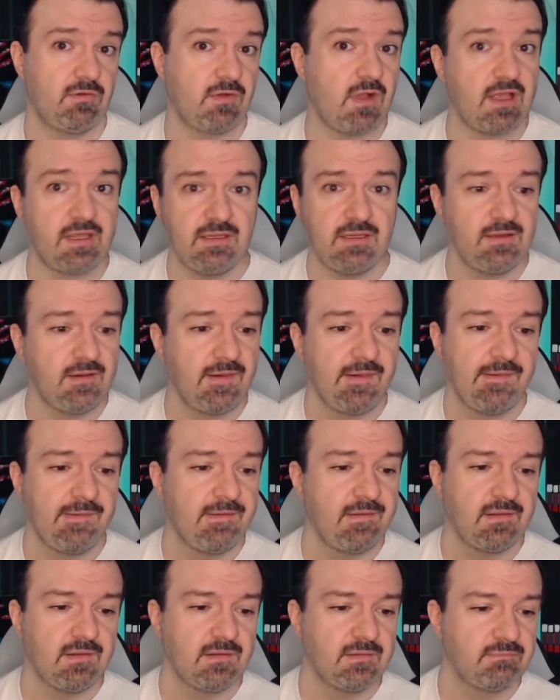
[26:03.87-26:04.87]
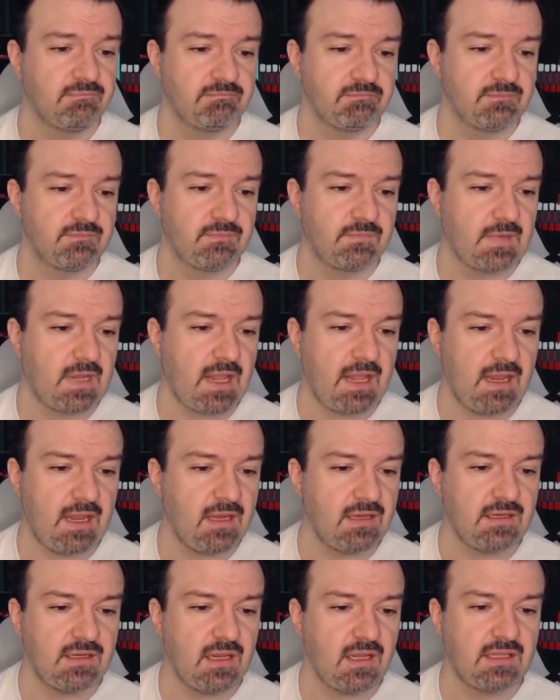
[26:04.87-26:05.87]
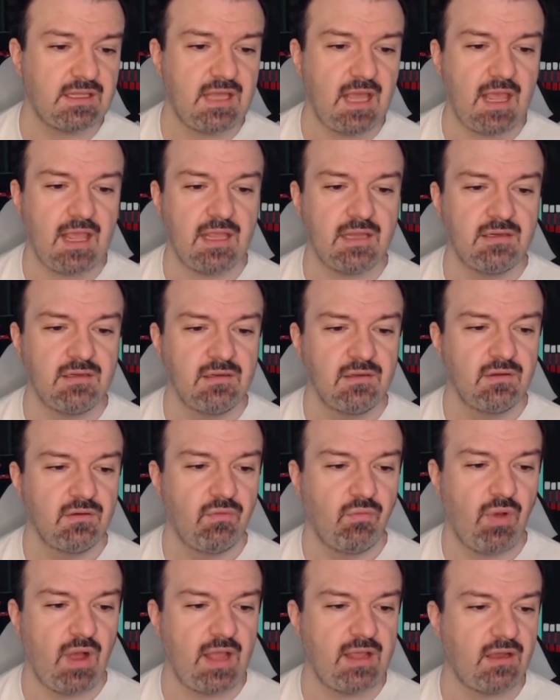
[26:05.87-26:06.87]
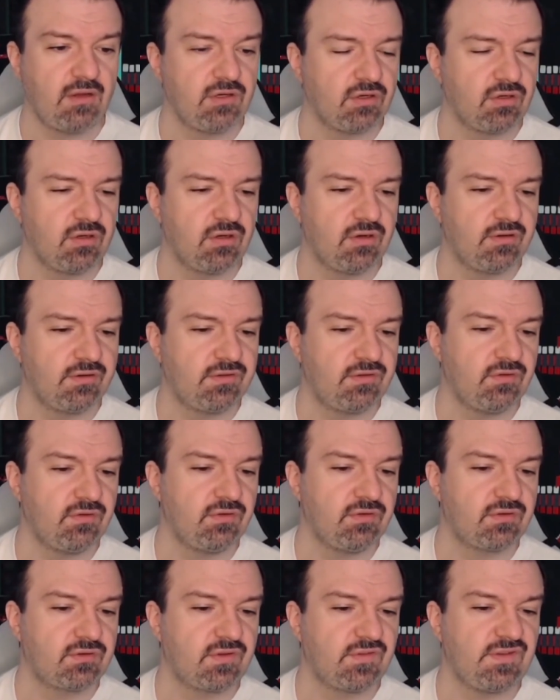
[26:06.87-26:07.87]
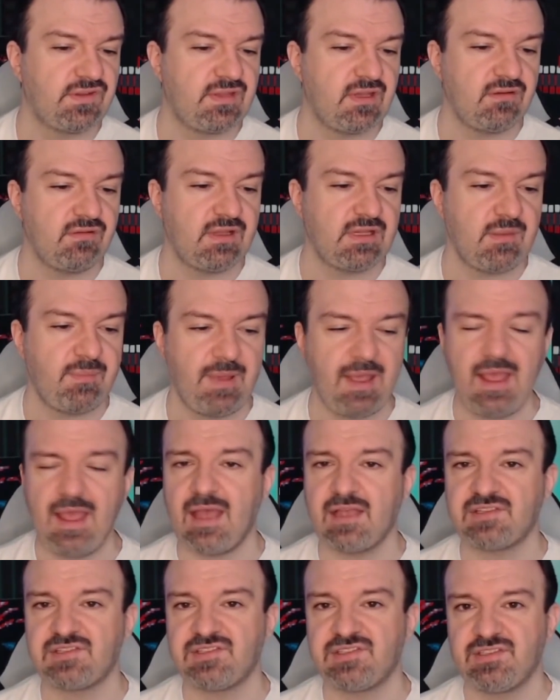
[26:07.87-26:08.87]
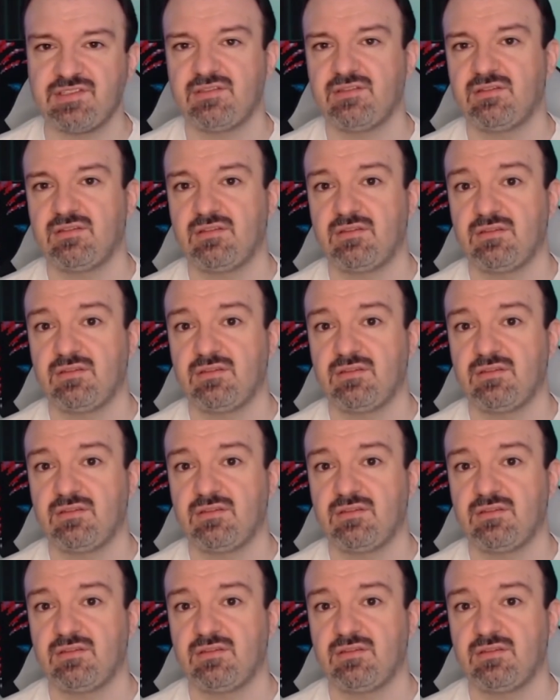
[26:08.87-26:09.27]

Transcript: Right? And again, why on earth does Nintendo get to pass?